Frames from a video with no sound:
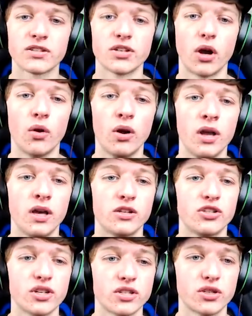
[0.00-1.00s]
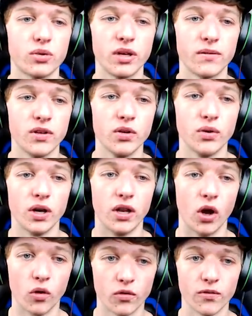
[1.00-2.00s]
So just to give you
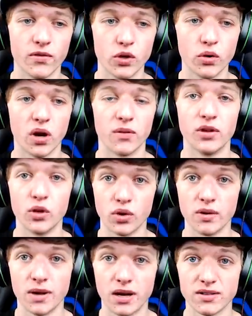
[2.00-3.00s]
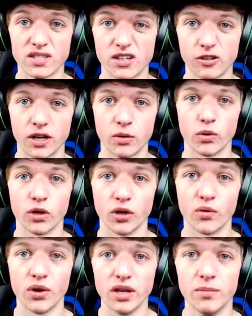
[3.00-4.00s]
an overview of the Green Balance skill line, we're
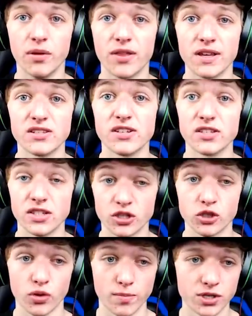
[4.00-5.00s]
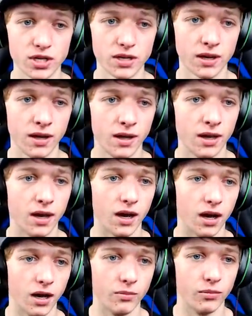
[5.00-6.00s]
going to read Bethesda's description,
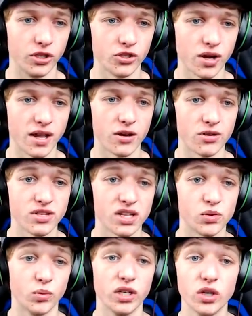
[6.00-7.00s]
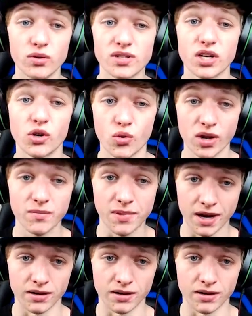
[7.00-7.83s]
which right here says, when using Green